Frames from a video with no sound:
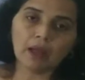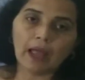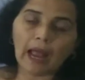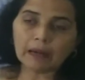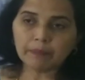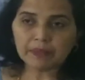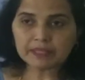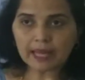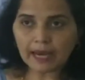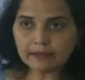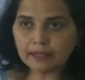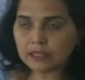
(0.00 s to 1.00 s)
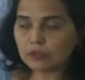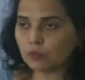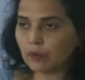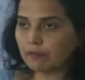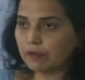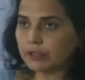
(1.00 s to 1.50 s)
And beside this,
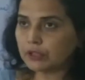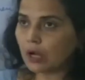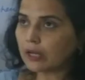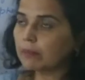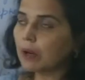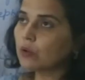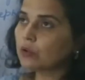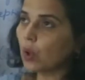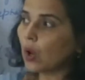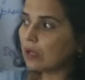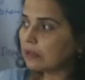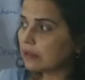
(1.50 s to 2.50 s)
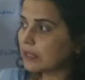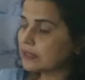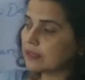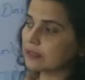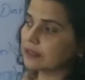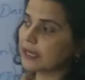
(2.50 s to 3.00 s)
when we talk about all these
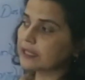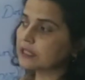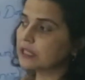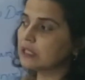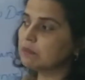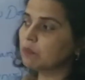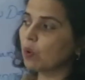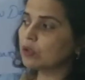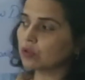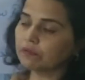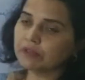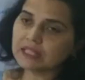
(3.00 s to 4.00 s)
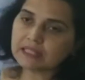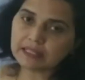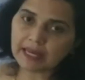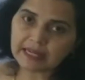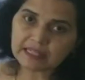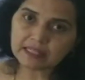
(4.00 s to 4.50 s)
states, most of the
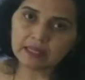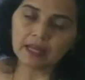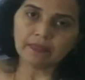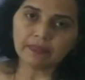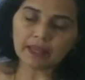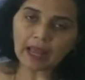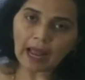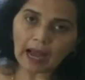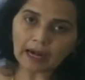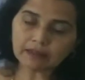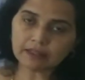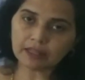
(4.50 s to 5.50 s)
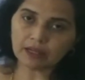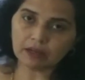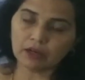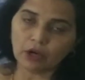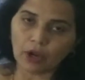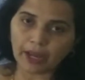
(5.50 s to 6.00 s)
states, they had
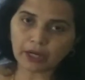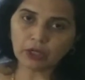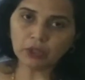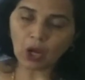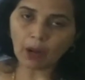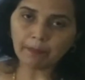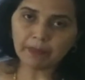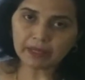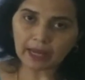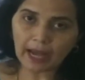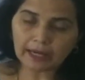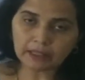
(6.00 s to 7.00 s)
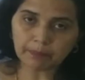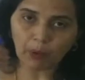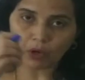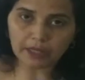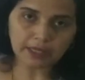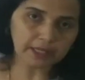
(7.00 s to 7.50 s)
their economic and the
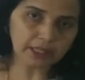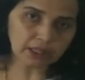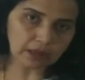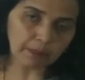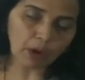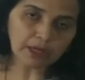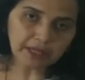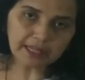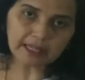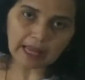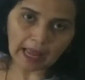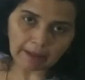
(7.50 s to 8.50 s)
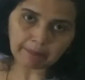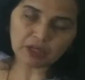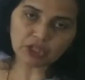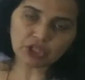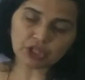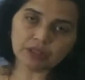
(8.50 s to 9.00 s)
political
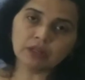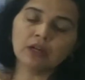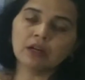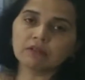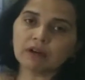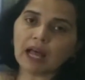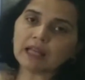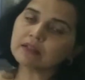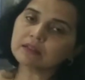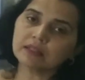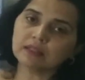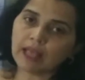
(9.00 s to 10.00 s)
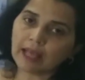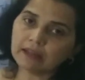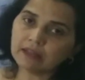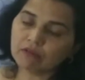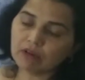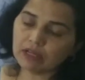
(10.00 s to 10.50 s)
ambition rather than
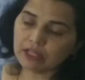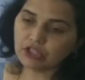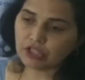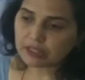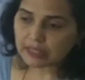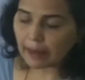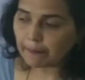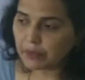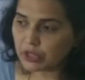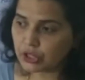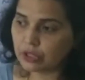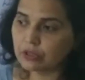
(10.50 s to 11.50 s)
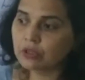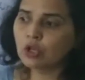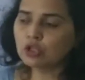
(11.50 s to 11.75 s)
any religious ambition.